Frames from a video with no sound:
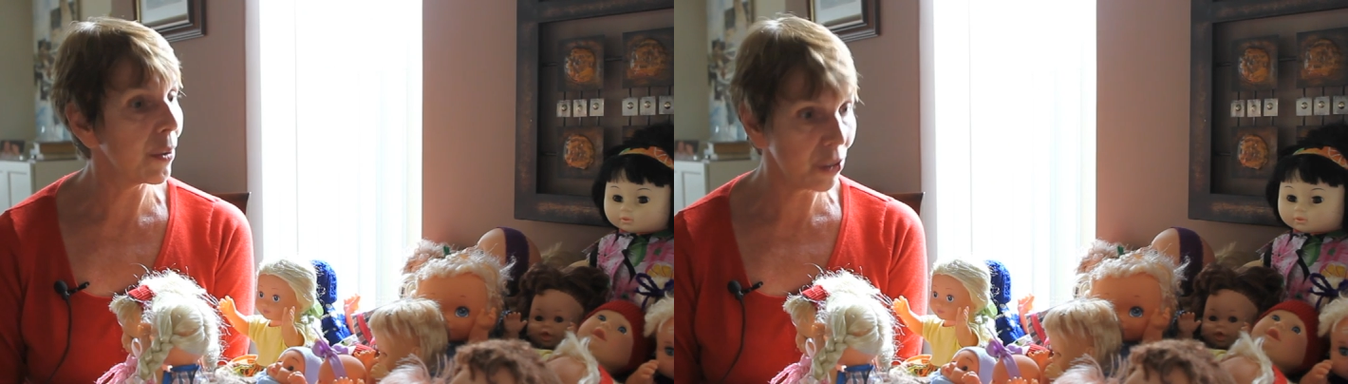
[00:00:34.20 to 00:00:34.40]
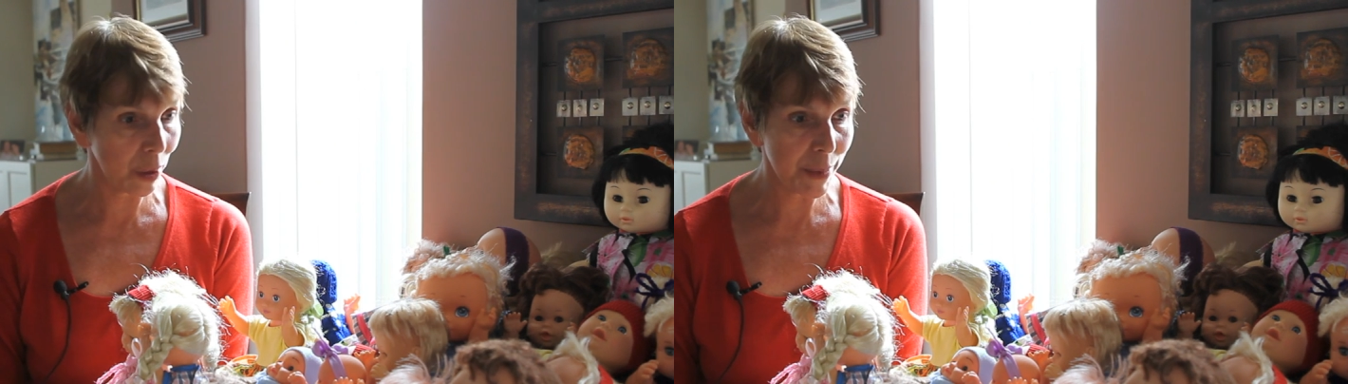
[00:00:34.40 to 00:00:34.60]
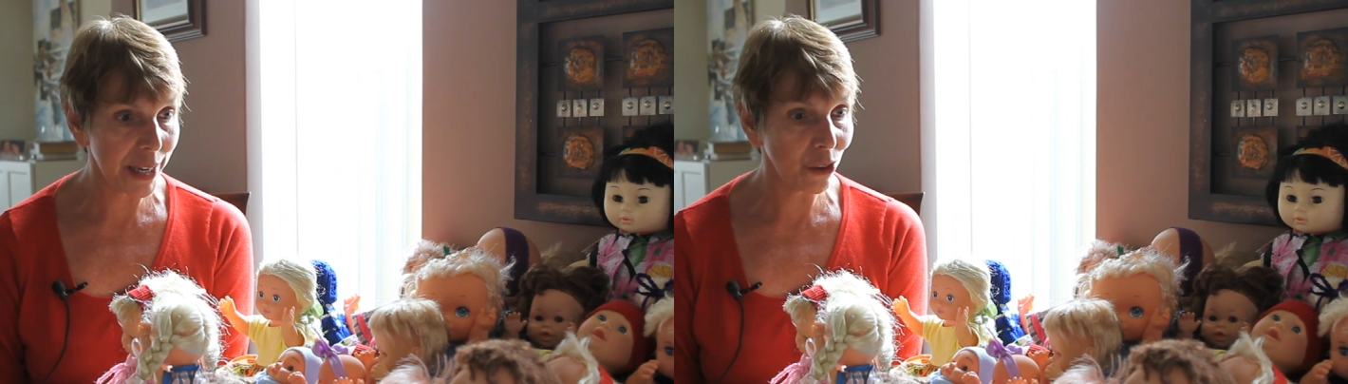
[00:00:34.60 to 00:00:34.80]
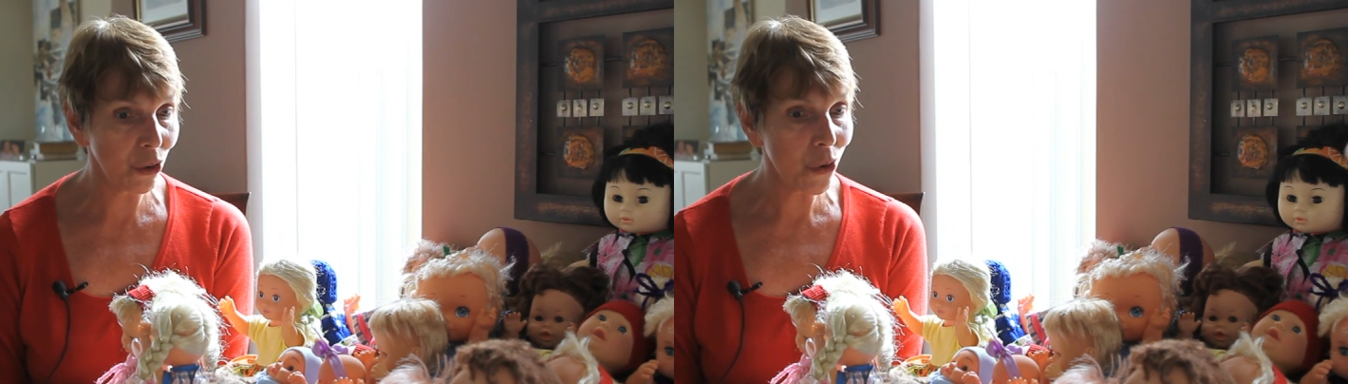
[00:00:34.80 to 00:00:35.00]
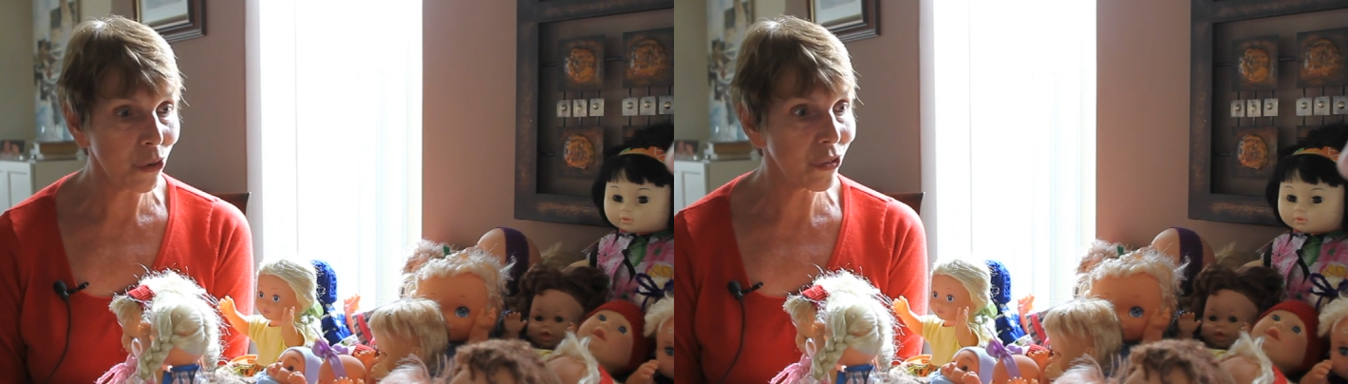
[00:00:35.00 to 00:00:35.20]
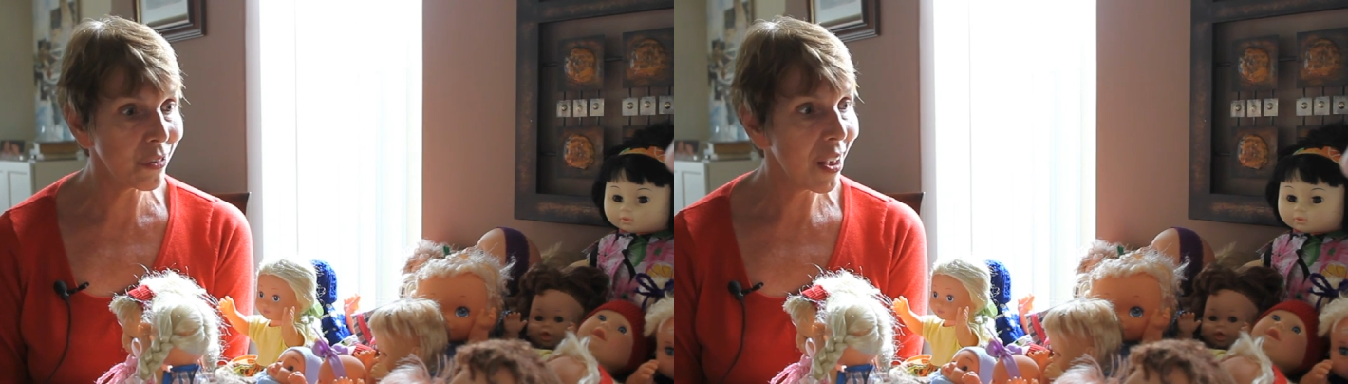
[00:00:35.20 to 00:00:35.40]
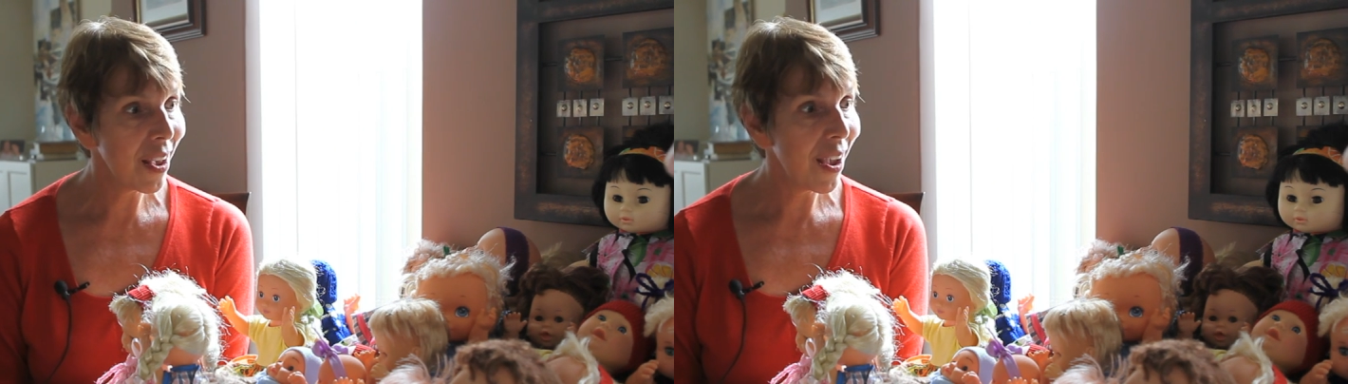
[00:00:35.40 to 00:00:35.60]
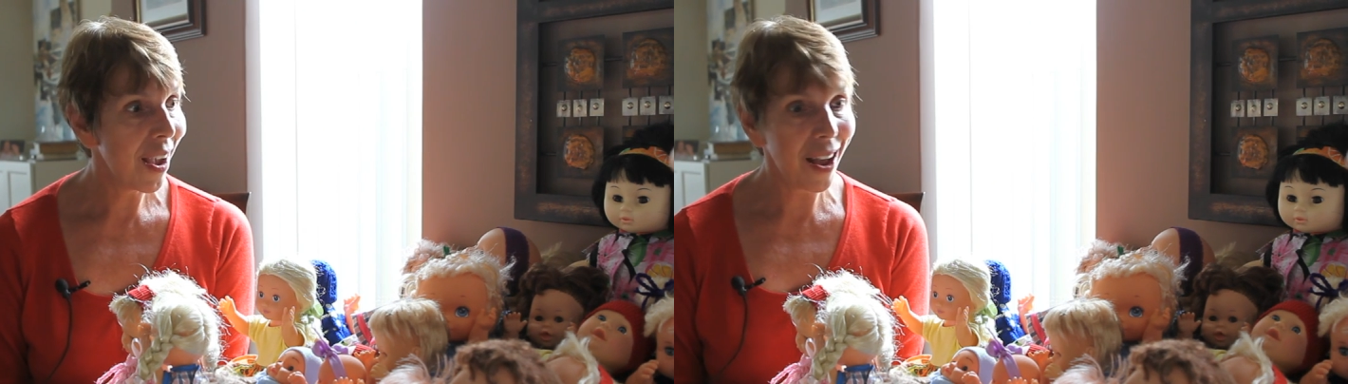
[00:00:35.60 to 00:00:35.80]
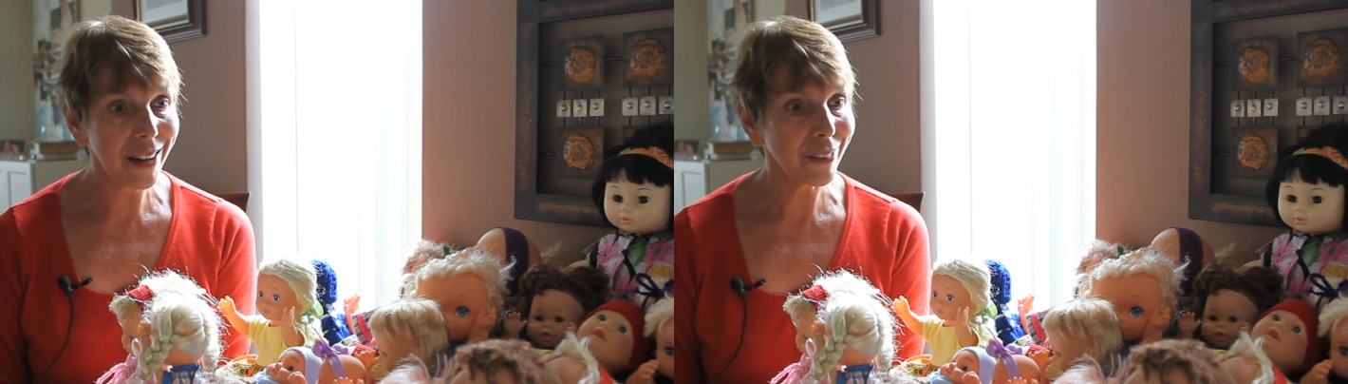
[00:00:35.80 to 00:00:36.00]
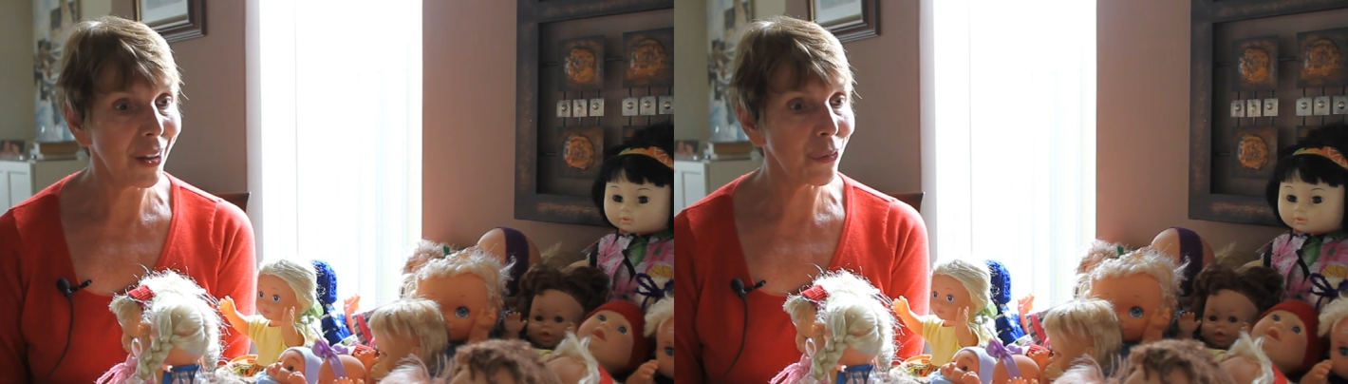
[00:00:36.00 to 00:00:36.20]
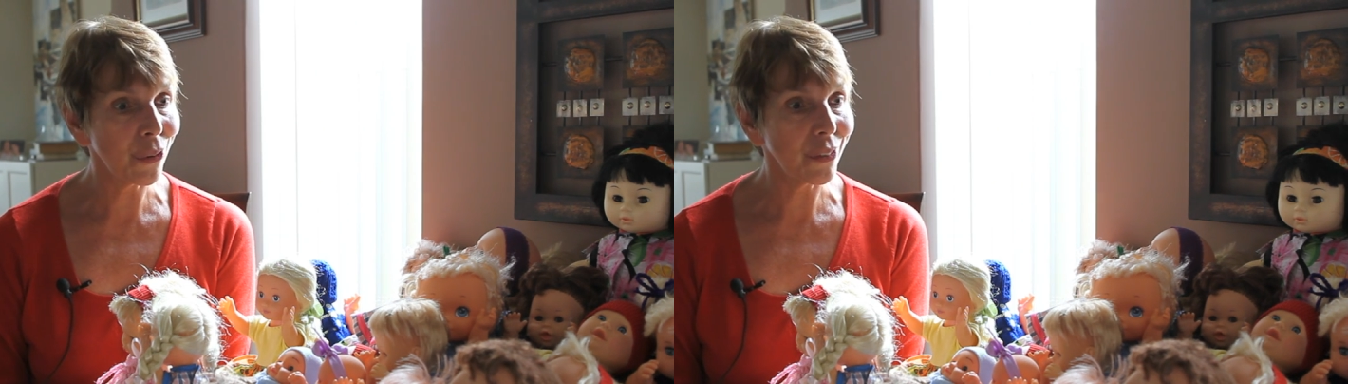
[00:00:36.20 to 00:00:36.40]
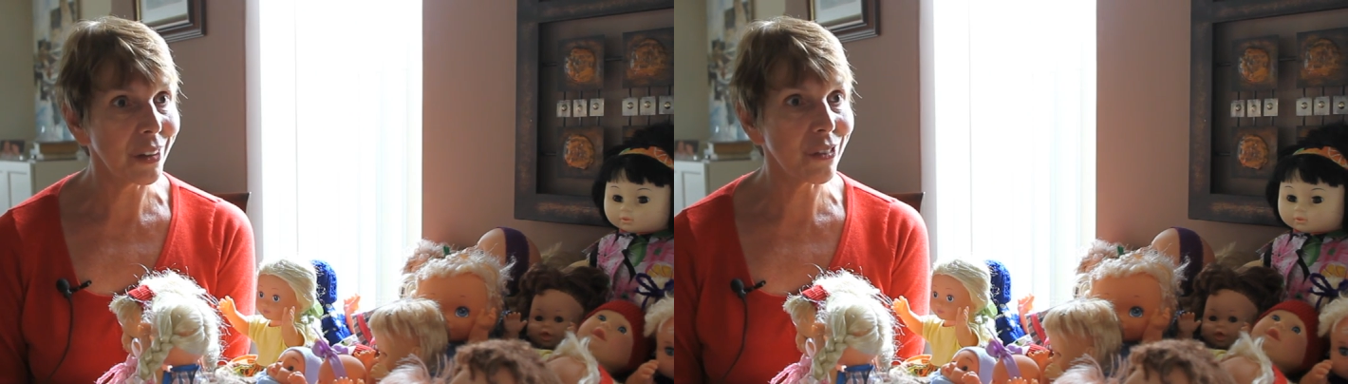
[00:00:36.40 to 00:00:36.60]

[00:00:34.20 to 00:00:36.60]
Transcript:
Speaker 1: I'll start making dolls. And I thought